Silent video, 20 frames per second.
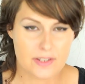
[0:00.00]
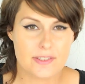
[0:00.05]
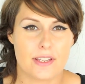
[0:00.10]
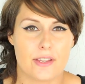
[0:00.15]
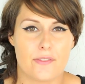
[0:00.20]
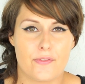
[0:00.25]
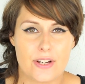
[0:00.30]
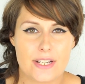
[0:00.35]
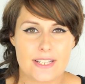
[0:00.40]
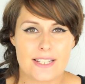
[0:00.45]

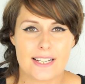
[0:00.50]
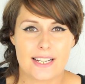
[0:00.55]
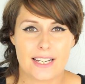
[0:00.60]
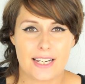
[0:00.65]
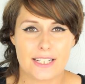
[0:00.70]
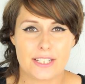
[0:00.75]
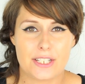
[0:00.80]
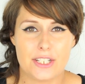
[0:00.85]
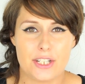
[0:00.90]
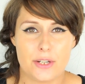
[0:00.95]
So the first thing I
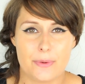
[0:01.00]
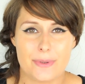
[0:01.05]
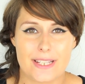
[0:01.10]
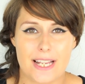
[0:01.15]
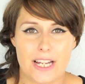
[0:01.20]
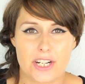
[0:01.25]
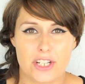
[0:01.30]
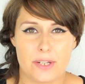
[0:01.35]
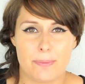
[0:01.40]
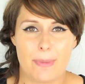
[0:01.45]
like to do
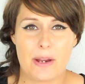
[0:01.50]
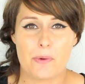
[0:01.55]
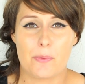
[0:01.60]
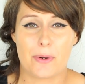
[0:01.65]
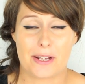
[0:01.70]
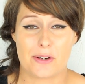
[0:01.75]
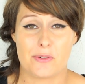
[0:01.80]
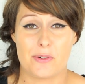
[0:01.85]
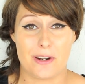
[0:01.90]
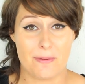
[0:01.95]
is actually make
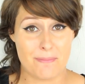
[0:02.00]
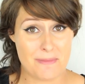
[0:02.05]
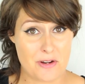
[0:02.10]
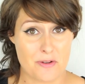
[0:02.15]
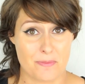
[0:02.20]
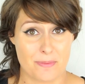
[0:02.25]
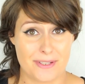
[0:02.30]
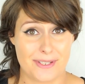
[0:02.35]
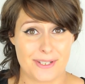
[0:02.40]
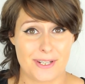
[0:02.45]
what I call a
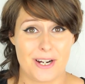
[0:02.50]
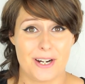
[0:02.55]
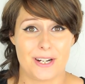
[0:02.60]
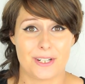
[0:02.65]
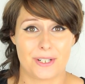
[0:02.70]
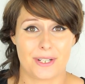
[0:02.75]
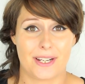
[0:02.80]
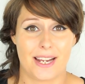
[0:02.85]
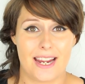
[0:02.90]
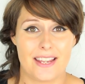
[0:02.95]
milk
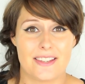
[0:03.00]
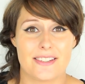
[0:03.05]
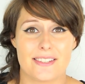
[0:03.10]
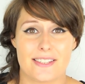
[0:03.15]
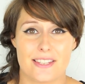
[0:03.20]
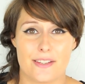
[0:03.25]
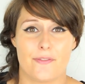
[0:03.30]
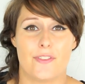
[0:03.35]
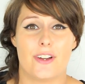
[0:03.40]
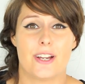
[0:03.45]
moustache, okay? This
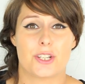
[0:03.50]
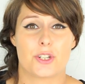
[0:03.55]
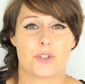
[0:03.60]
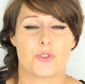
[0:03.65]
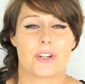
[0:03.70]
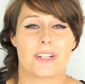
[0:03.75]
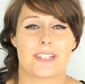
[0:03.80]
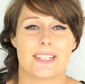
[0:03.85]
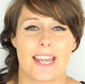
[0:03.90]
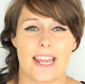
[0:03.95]
is the first
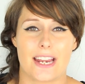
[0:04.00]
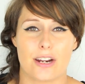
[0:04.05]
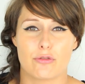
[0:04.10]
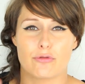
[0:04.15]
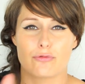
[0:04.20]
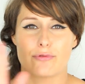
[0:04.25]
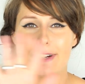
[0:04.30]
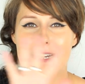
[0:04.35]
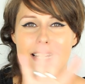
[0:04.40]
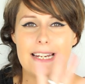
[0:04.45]
trick to getting
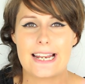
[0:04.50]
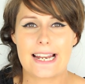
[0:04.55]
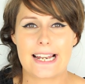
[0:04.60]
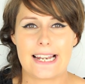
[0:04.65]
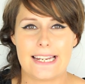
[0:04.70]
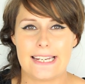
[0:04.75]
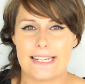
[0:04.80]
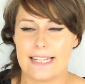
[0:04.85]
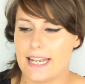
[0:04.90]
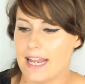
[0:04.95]
a really
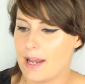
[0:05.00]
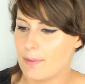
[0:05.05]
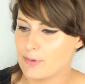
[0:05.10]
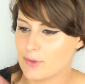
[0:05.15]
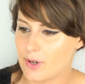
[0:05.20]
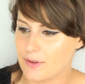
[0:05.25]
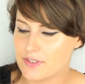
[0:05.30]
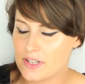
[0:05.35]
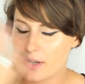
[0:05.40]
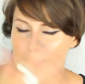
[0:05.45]
clean lip.
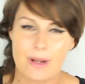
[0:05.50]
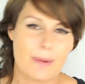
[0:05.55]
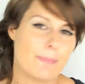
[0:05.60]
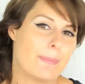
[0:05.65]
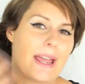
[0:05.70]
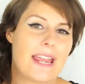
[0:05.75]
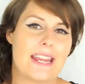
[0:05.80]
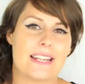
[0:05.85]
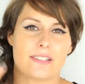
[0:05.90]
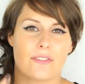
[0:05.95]
So I've done my
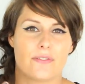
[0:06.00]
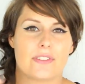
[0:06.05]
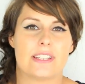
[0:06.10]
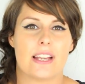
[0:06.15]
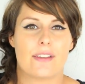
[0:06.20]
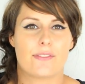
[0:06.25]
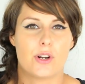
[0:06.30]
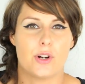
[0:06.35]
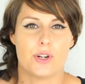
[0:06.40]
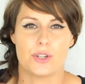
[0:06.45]
base,
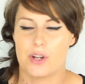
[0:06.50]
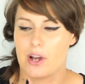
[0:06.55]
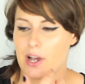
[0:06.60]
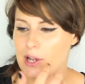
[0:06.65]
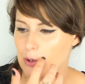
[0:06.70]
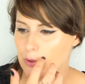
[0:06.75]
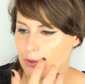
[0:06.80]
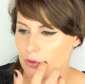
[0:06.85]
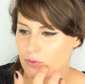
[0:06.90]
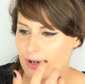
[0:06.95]
obviously I've got an
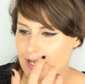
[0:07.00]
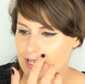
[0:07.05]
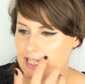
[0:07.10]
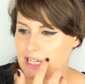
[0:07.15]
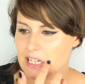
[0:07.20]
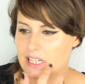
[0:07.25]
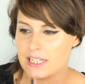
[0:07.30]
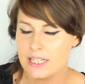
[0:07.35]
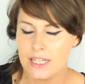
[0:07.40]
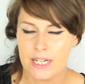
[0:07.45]
eye on
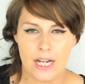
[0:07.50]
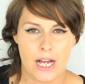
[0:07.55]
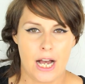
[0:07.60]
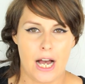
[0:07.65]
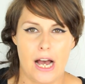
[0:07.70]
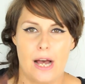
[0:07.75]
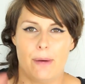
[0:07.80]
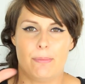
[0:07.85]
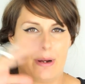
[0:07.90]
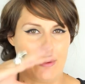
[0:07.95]
already,
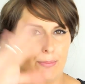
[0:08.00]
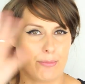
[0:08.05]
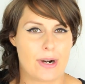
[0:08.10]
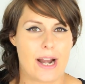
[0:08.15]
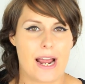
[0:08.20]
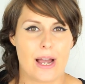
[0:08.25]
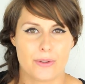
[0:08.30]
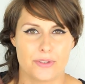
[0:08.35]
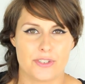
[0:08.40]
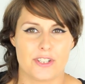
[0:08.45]
and
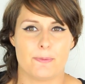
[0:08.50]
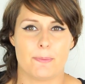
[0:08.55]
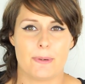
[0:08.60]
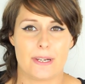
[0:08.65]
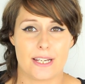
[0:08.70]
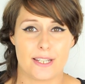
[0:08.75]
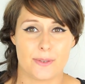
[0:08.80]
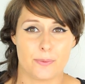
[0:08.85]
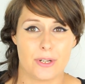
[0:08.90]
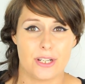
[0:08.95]
brows, just
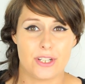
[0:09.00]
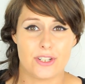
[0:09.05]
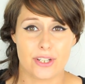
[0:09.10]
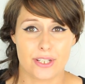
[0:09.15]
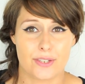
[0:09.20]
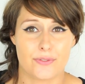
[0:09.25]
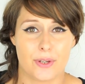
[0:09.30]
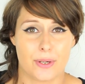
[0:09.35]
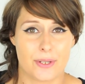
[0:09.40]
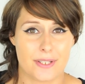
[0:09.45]
because we're
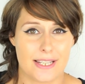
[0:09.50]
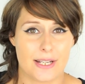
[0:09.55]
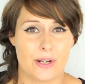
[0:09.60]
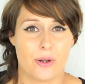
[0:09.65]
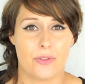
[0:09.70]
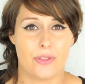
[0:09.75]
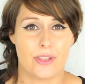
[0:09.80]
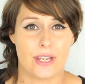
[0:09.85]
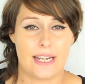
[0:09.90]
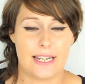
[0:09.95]
just focusing
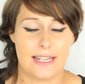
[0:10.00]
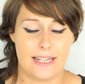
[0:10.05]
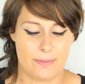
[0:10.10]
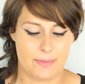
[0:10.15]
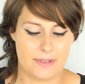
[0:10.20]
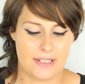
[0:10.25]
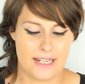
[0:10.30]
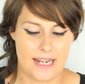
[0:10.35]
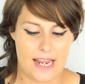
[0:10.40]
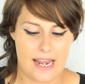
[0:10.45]
on the
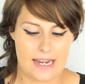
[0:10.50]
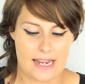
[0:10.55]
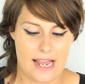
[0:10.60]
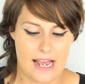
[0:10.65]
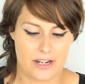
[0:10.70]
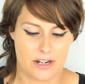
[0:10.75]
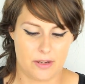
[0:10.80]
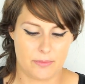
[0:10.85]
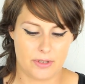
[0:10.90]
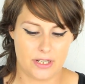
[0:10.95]
lip today.
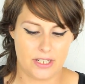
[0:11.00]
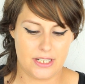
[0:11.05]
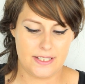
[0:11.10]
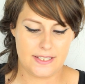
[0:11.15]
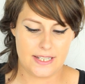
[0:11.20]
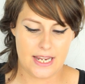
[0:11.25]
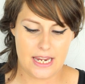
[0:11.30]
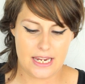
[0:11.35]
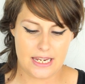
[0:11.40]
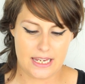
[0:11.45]
And I'm going
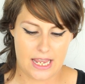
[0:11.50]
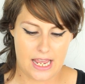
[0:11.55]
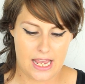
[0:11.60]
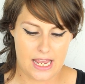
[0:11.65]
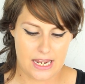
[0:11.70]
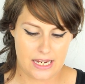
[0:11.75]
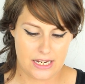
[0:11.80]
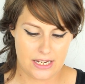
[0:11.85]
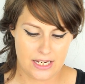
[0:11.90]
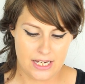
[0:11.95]
to take
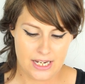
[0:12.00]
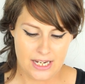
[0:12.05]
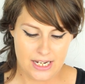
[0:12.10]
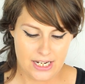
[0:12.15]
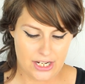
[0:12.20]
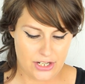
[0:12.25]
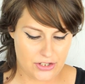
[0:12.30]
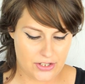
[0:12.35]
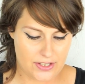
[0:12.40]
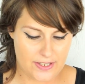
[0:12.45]
a
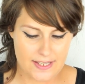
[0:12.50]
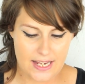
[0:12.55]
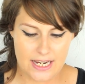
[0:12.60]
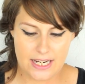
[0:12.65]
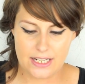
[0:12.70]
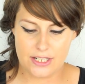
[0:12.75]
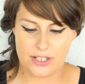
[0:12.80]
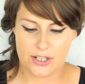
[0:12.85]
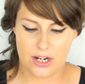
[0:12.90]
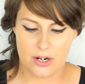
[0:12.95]

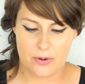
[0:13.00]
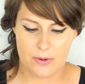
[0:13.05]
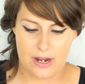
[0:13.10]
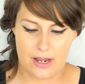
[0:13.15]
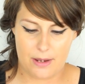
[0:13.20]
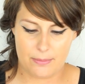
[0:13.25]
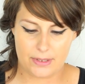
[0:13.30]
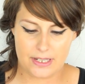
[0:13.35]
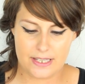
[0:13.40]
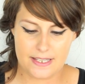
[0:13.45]

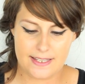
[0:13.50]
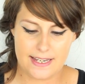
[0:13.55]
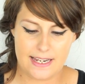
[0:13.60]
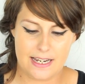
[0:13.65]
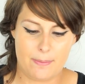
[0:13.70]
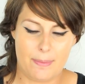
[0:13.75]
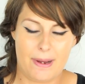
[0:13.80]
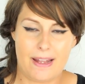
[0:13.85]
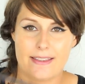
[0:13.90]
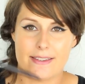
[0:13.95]
Shiseido
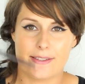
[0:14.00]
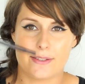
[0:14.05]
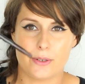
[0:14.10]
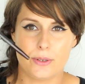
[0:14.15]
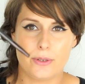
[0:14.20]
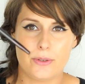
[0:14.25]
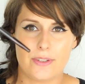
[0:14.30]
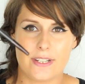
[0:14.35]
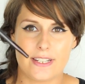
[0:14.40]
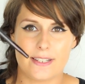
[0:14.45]
concealer
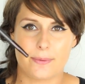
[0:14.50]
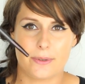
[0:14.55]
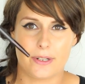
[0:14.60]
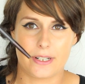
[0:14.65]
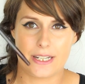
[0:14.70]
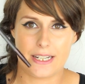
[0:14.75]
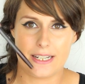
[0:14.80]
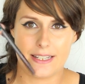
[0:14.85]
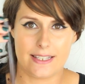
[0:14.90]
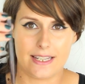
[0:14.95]
pencil. This
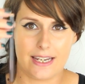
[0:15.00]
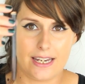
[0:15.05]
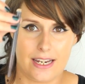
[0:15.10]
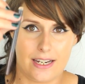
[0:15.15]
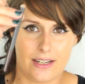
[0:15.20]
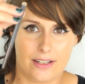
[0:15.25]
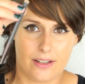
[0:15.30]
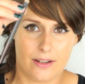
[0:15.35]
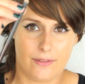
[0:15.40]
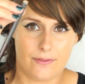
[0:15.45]
one is
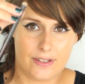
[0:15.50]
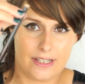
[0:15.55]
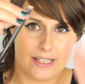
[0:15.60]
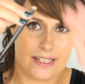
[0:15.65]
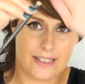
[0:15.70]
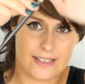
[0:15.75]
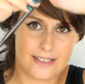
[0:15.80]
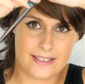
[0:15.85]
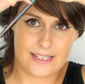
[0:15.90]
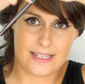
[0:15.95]
in, hopefully
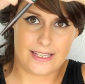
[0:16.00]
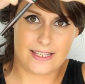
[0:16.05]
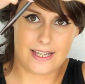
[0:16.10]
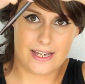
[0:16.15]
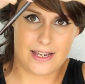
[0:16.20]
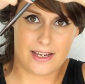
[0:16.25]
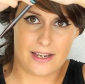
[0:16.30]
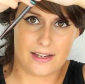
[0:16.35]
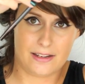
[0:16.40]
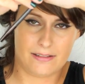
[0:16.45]
you can see
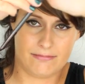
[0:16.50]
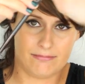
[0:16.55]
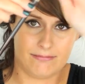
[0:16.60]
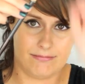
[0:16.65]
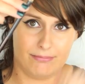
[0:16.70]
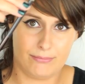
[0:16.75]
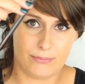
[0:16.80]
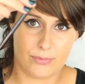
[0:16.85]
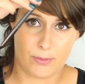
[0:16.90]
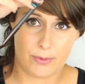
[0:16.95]
the,
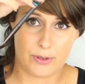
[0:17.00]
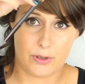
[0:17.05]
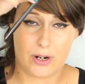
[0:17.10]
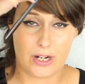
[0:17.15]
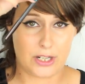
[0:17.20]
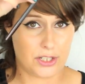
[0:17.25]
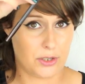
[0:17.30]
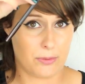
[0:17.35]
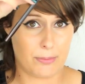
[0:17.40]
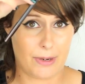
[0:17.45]
probably
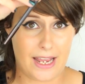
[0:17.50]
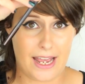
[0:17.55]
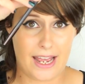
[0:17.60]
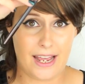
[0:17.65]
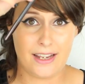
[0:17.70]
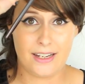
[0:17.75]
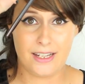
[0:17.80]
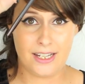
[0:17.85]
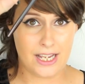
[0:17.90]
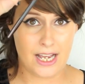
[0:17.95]
not actually on my
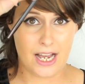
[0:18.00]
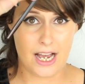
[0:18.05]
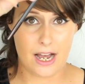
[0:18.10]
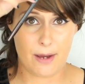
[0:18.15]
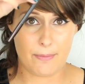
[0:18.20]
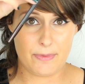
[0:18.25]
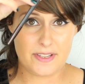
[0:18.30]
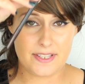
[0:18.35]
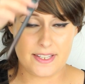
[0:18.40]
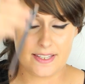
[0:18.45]
hair.
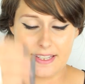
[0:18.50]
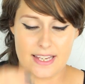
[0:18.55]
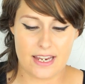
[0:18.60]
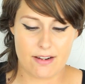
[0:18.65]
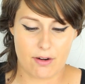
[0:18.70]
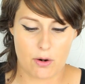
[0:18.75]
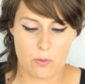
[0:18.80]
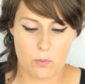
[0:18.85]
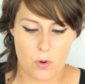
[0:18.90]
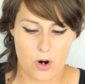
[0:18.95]
This is
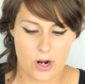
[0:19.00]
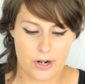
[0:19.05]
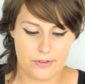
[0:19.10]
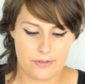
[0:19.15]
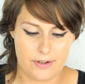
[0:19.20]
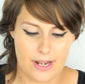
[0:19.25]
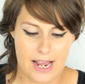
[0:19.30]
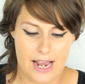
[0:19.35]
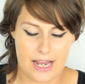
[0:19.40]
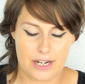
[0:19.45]

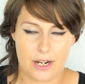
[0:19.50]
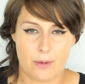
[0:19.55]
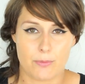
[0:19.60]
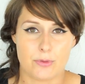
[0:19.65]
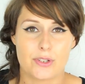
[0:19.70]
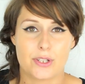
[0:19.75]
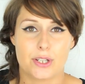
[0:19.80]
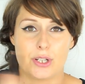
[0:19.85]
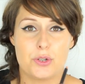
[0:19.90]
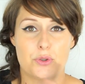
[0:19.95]
01, and
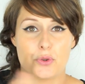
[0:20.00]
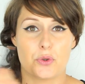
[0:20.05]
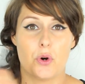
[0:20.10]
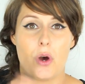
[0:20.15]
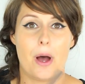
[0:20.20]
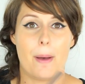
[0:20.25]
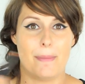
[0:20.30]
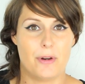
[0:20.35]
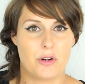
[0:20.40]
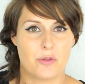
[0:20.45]
I'm just going to
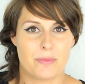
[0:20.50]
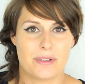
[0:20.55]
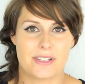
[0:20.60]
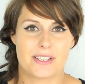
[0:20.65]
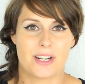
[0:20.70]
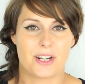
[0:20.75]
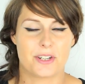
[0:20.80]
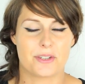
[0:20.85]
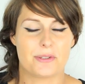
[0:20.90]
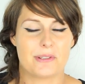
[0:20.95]
draw a milk
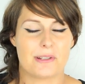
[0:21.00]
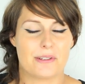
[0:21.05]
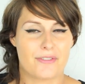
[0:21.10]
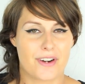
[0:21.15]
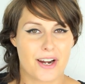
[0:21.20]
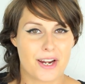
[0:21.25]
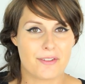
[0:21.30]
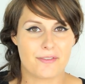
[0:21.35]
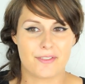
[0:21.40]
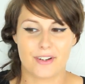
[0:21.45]
moustache. Doesn't look
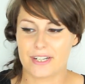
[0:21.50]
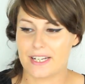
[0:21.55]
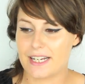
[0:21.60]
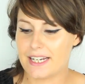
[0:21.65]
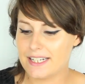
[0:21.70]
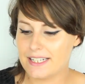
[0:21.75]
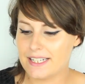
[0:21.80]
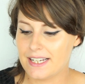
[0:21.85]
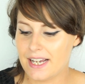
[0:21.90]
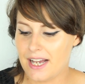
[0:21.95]
very
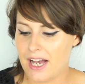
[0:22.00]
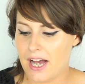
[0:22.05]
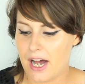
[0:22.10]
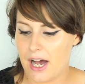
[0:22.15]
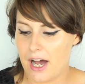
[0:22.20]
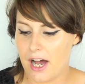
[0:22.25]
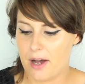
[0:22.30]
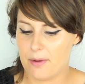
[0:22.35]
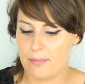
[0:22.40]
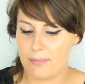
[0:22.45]
funny,
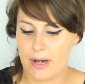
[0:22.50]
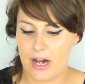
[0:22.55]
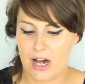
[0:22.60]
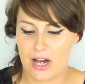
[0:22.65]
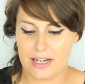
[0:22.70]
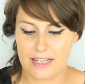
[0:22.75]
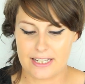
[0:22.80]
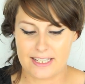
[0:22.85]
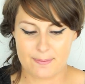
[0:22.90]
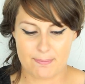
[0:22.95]
but
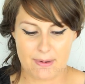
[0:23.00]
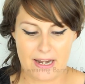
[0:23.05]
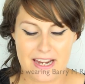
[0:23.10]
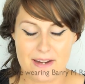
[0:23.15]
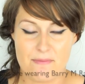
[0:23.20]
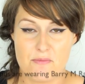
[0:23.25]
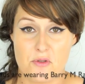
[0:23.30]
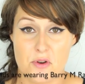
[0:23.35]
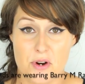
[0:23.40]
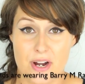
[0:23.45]
I'll
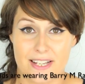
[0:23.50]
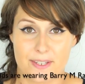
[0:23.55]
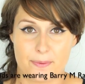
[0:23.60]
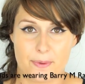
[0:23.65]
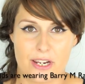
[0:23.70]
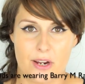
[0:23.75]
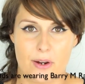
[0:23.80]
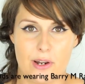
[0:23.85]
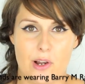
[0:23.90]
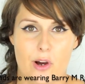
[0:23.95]
explain more as
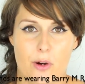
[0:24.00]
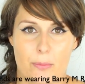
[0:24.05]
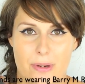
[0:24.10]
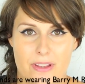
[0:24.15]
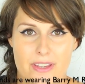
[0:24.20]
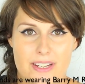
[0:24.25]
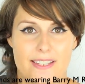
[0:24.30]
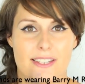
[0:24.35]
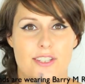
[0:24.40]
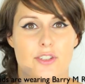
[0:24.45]
we go along.
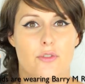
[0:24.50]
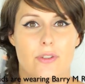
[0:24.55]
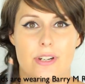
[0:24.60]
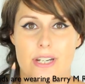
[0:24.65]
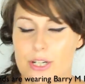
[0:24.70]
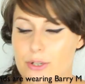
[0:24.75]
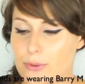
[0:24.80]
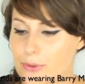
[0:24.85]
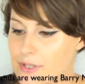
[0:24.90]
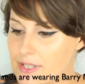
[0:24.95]
But this is your
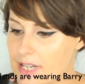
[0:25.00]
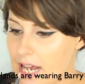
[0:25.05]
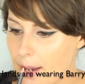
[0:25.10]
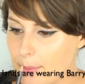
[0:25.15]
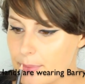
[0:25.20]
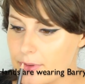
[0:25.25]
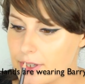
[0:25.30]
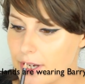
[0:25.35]
initial step.